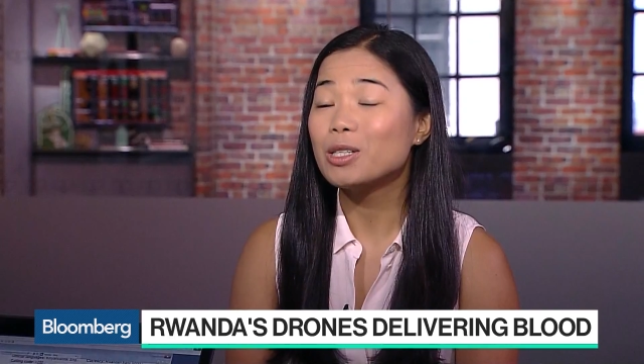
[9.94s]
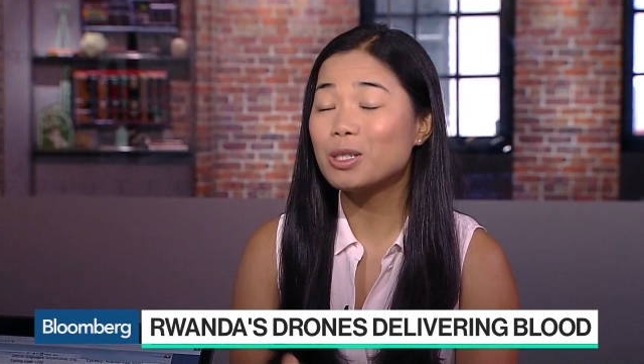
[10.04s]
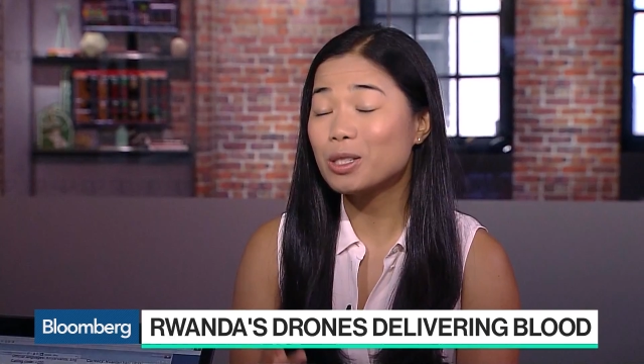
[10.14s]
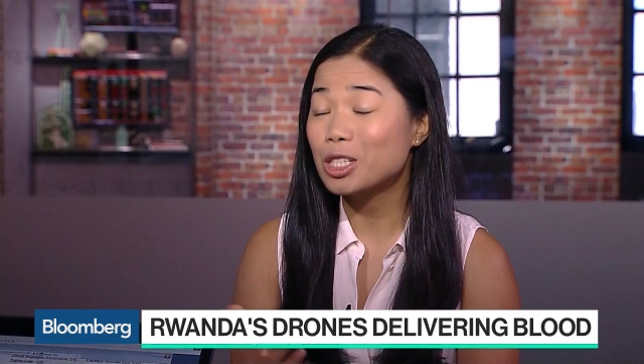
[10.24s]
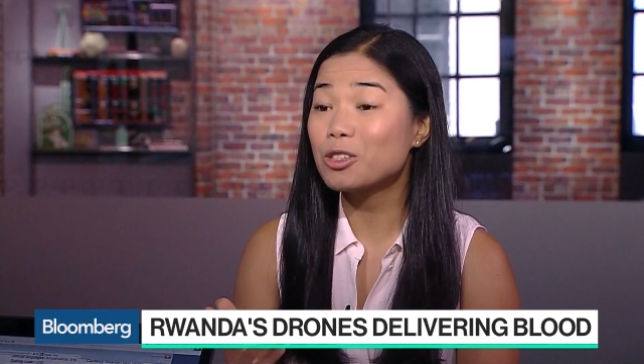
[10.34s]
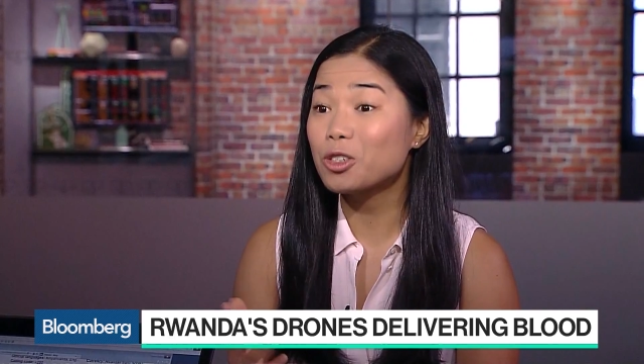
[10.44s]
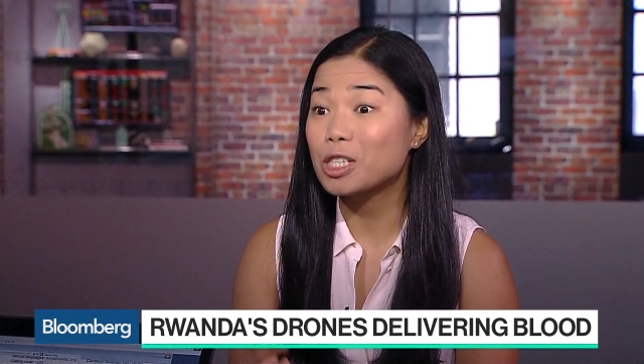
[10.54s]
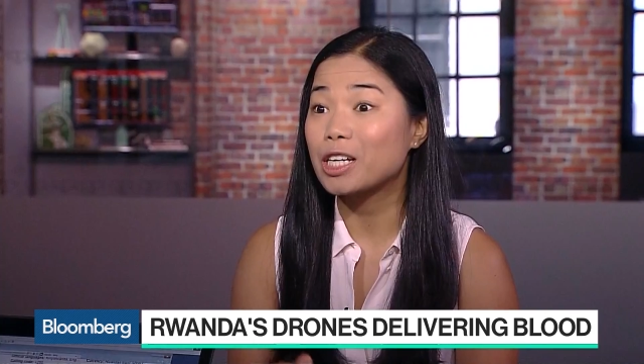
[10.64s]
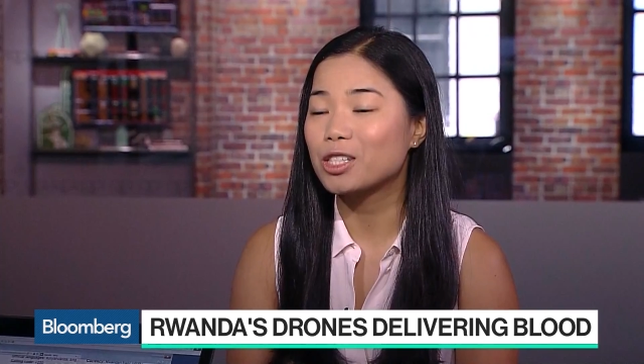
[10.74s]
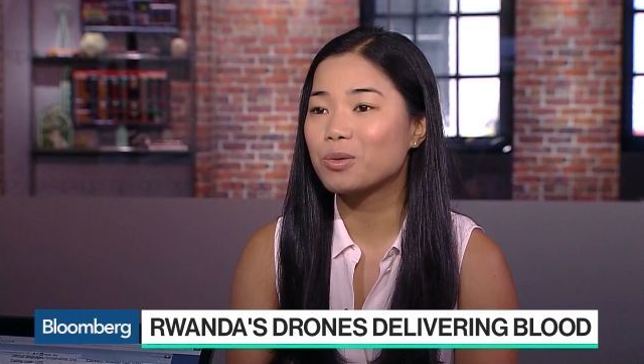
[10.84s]
So it's
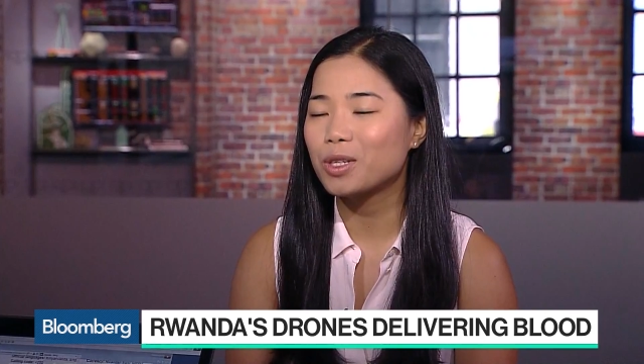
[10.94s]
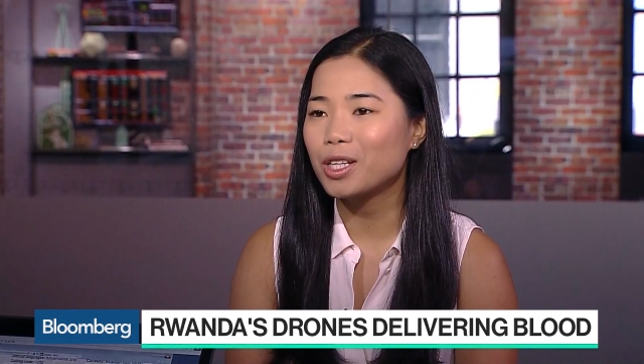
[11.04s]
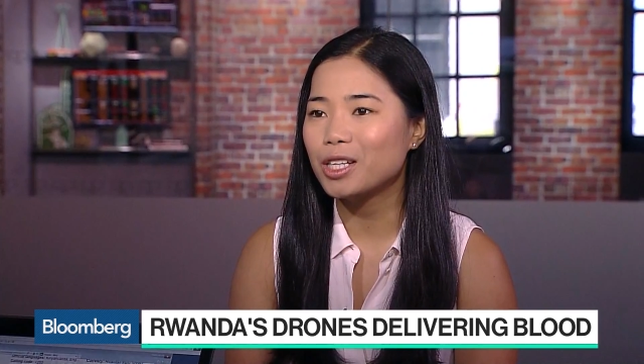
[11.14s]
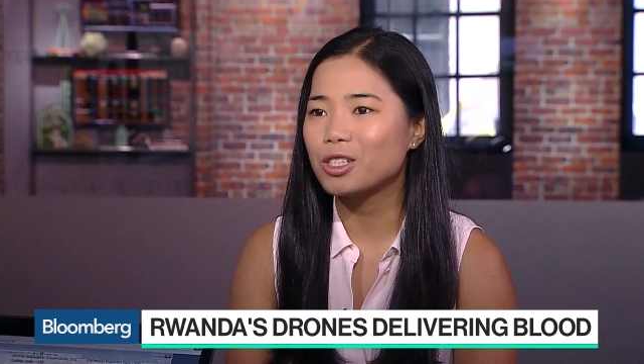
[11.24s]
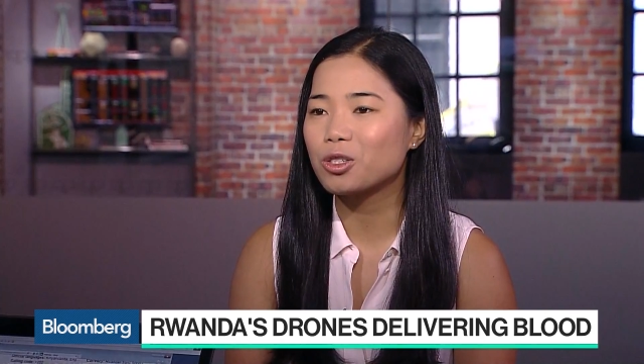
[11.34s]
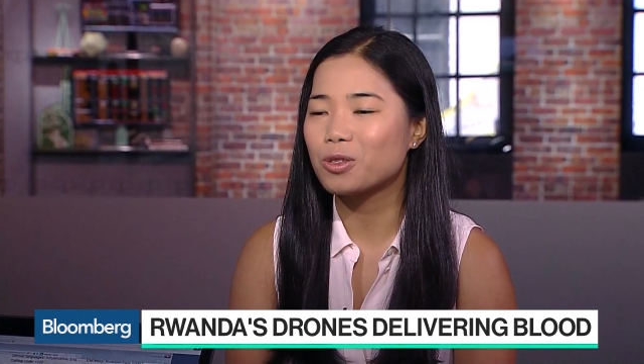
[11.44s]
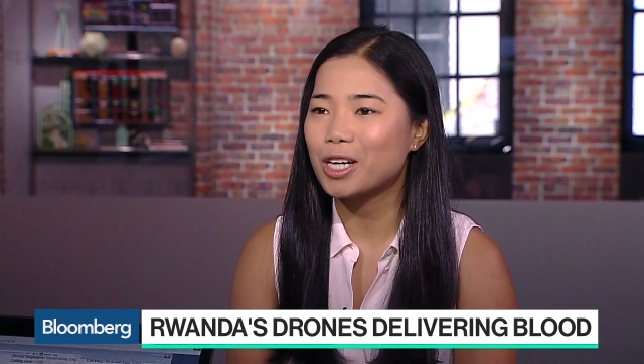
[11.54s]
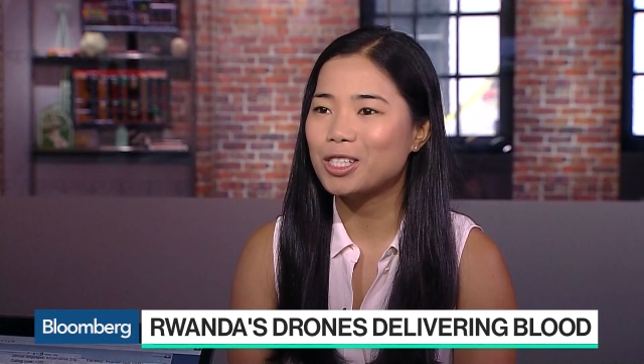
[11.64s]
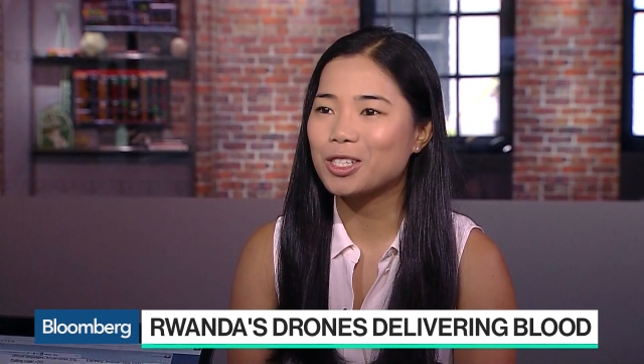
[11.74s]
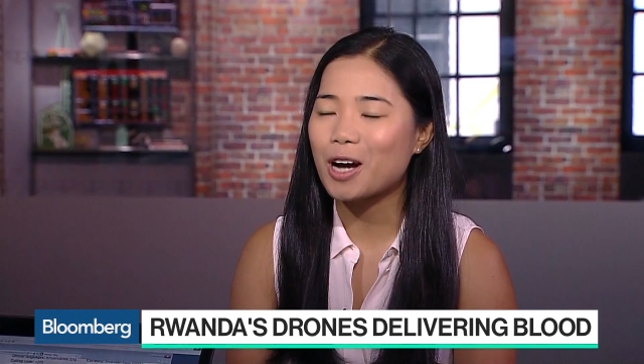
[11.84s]
interesting. It's really a
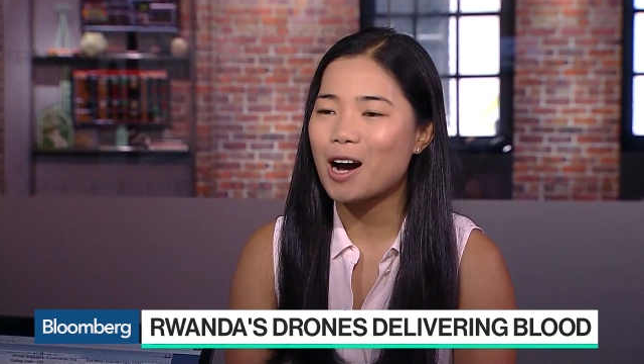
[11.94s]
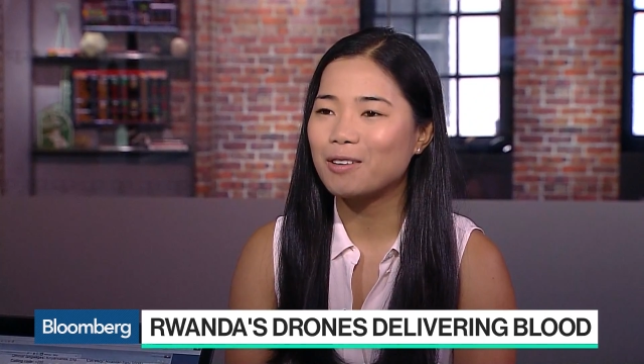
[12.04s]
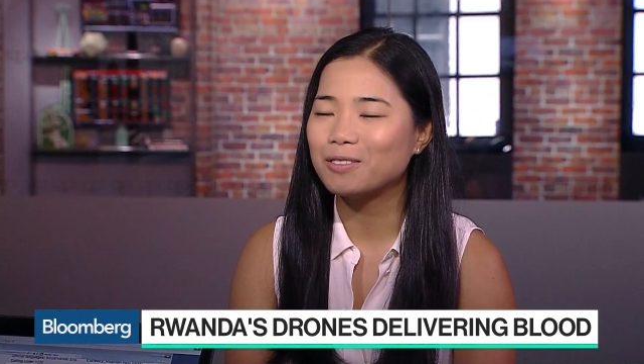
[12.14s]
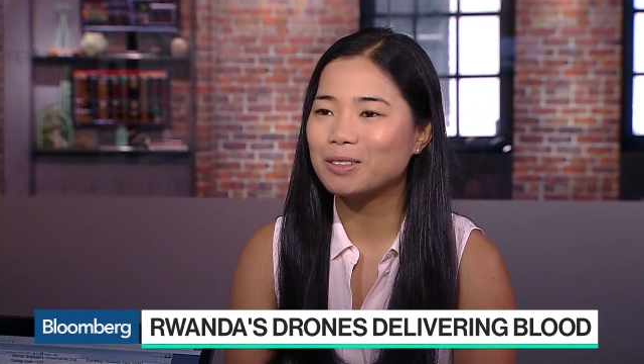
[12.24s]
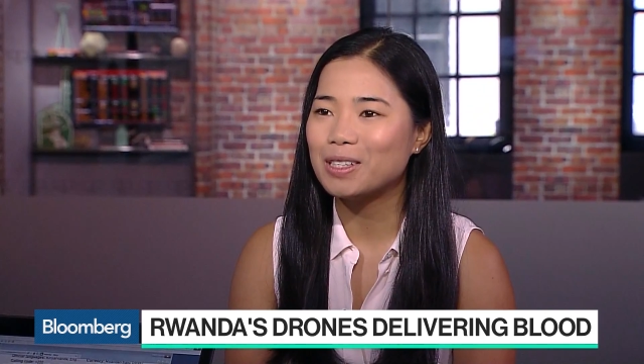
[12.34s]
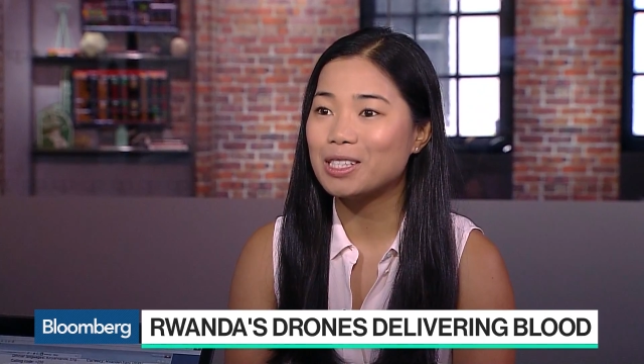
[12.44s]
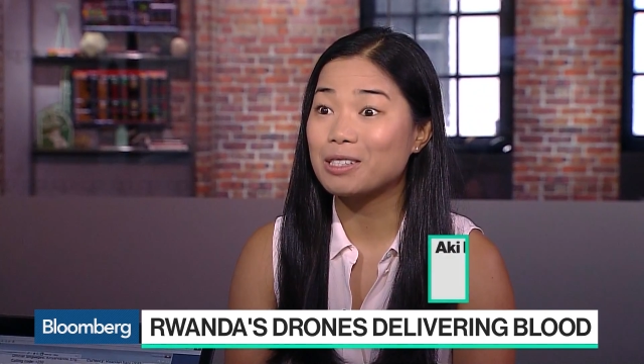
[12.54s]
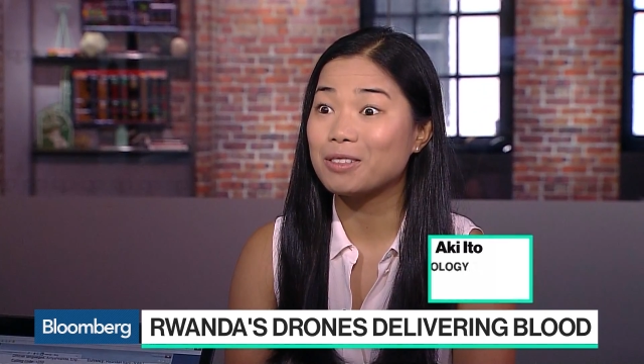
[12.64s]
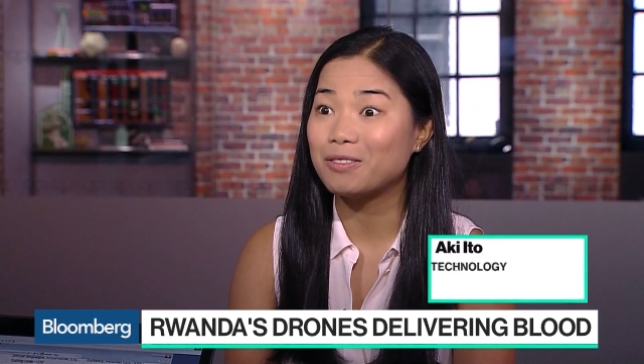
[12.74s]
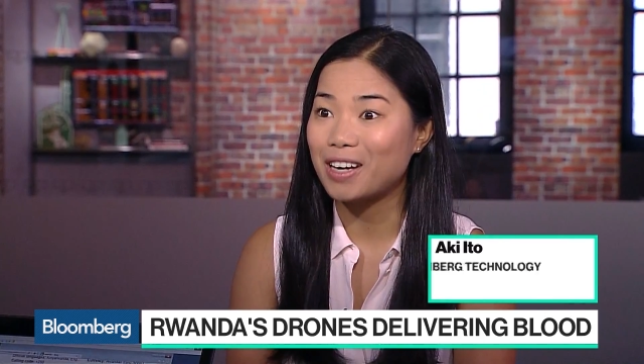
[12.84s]
strange confluence
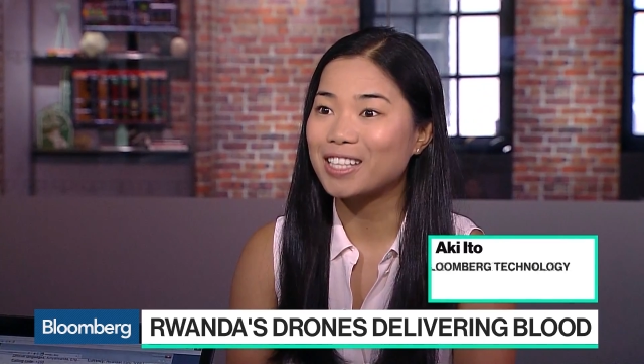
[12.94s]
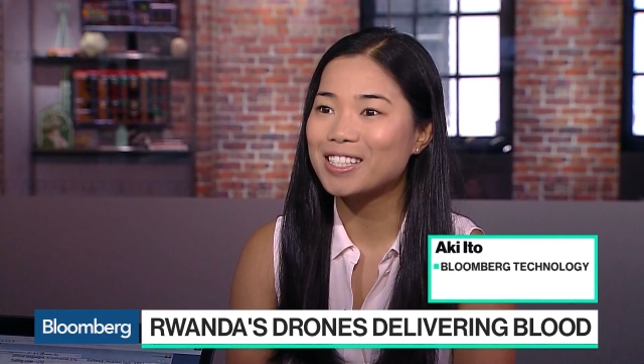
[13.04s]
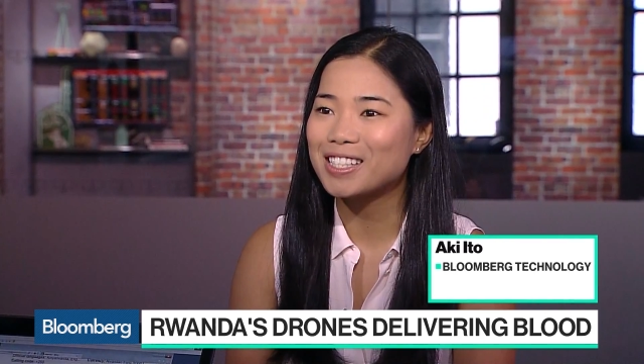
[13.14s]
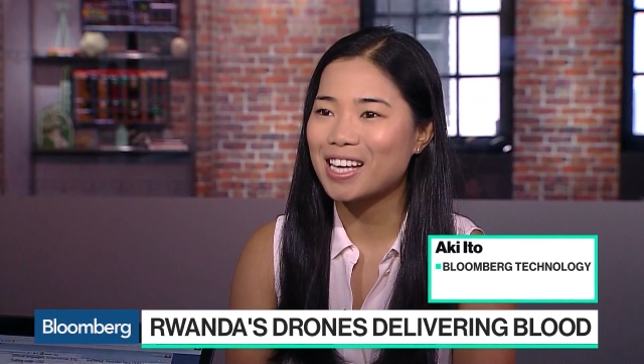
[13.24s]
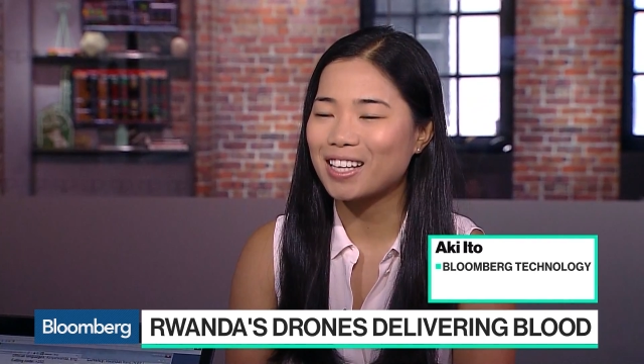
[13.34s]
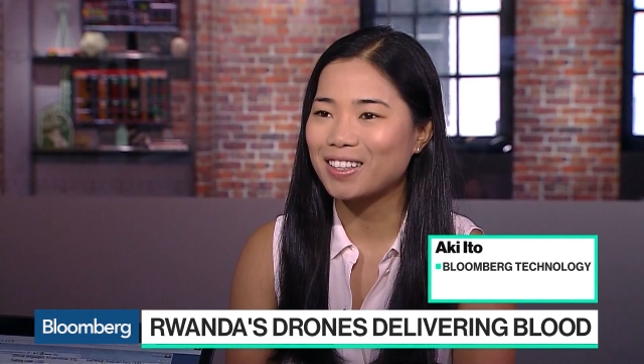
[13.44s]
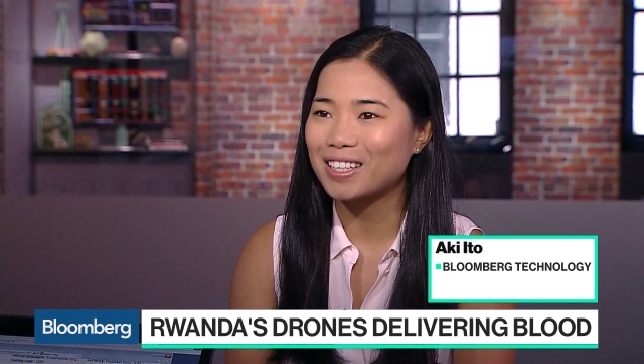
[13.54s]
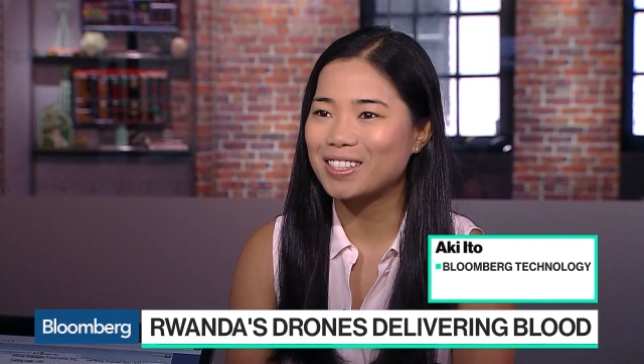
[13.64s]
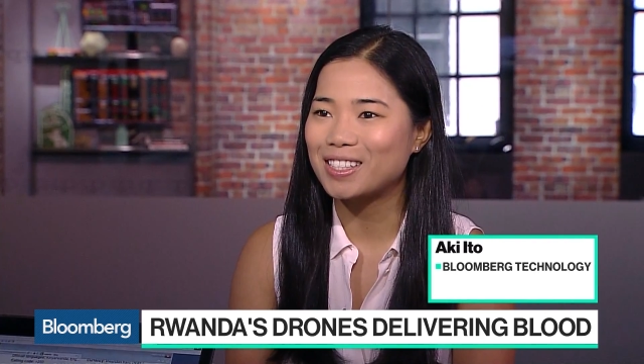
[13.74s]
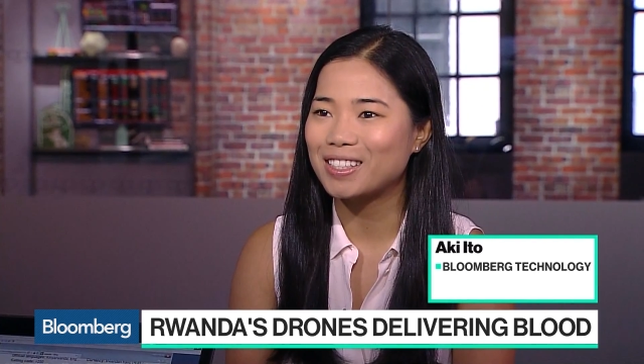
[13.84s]
of events that
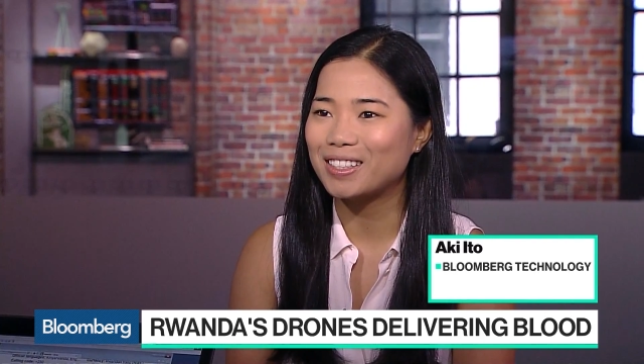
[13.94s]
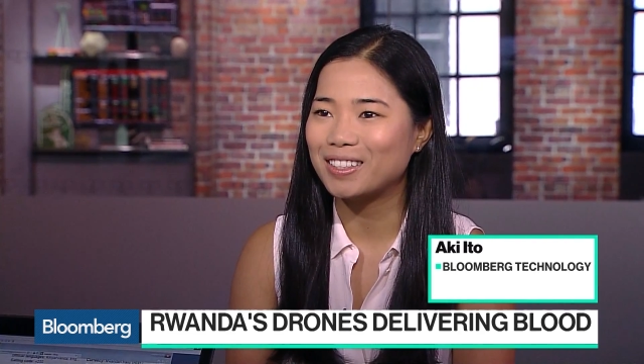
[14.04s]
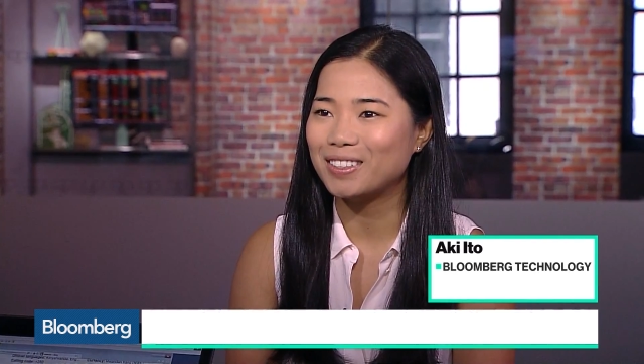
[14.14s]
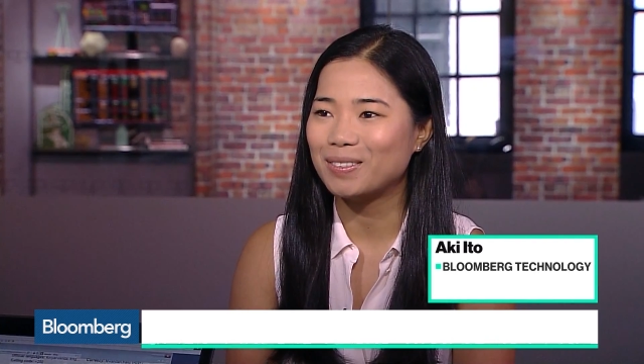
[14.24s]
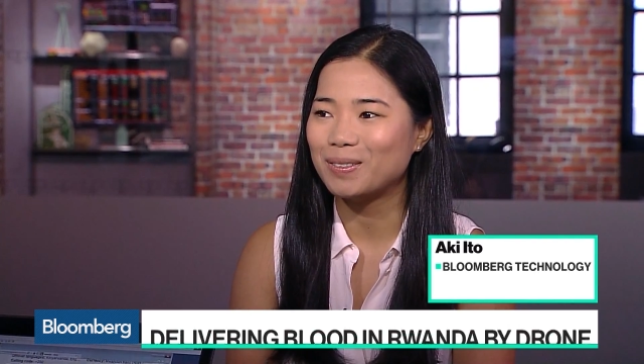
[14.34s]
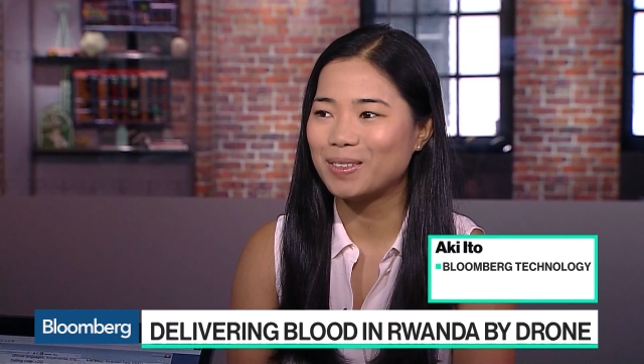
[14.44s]
led to